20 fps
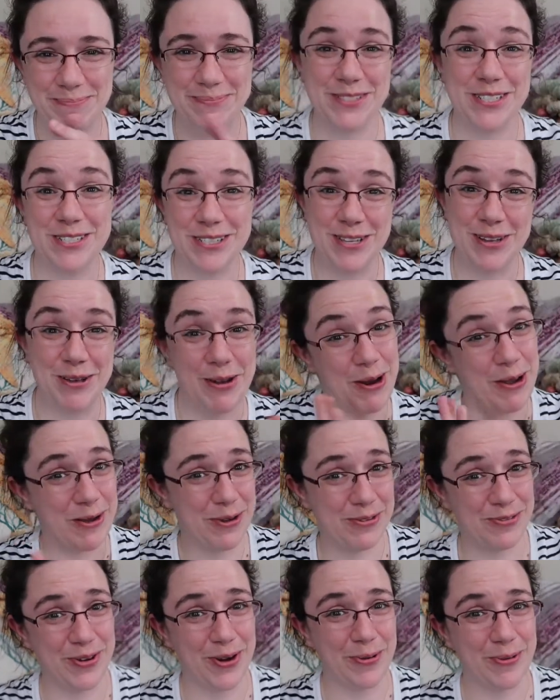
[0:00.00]
just so you
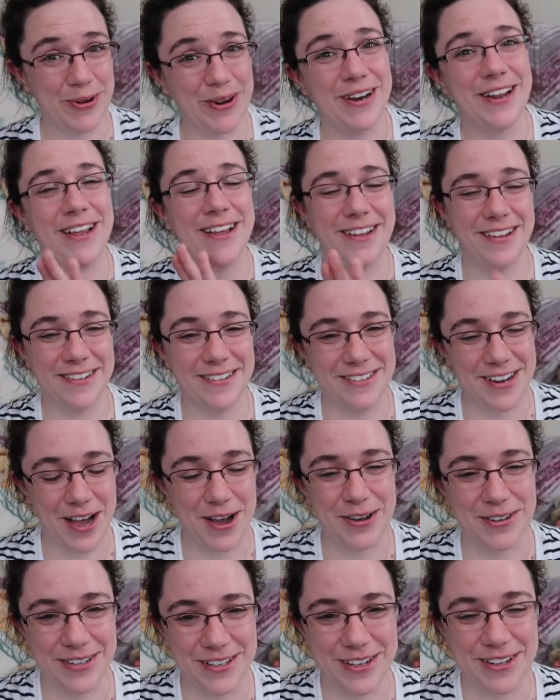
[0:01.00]
know, fair warning,
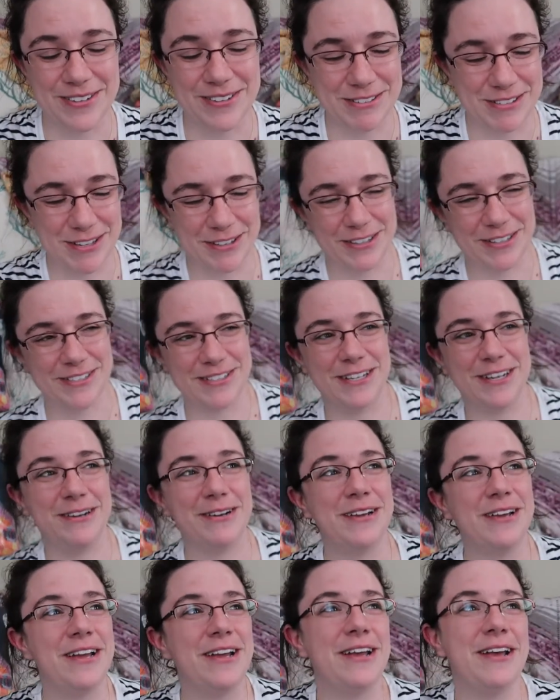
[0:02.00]
not all the colors are listed.